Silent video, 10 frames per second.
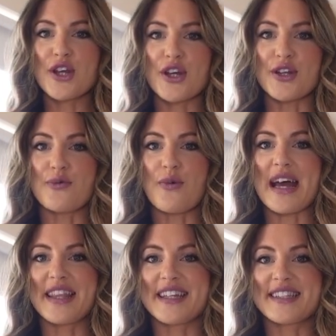could
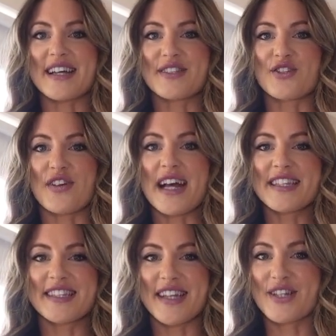wear this as a dress.
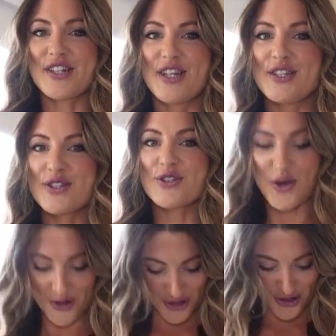It's actually
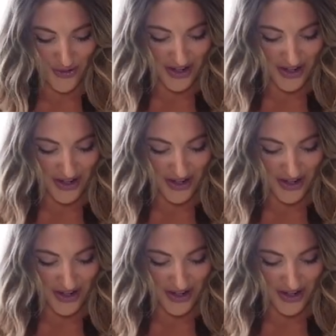so cute.